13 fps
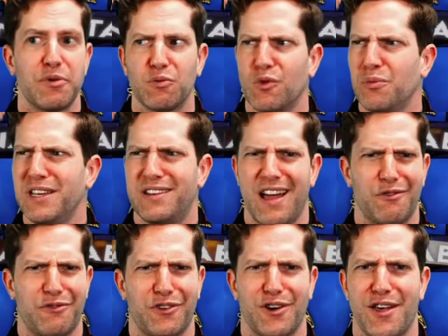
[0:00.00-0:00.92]
and we'll be
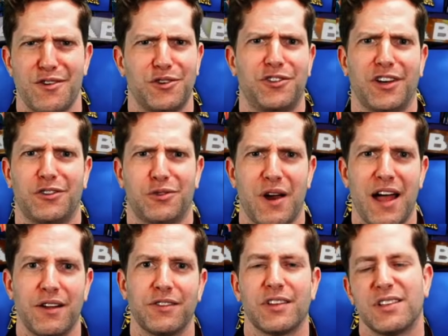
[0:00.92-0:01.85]
down for another six
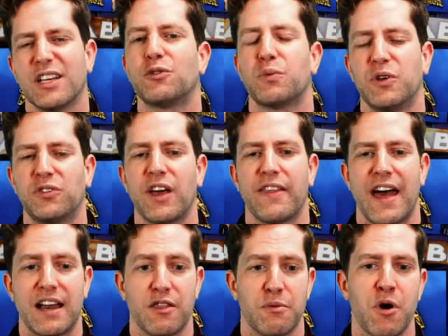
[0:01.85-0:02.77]
rounds. At least we say
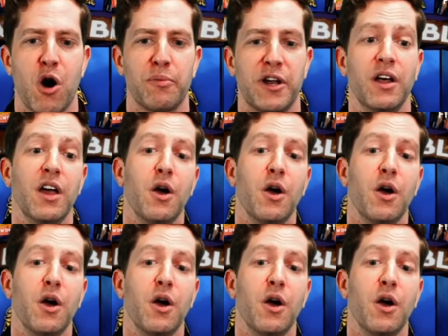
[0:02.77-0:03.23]
that in the moment.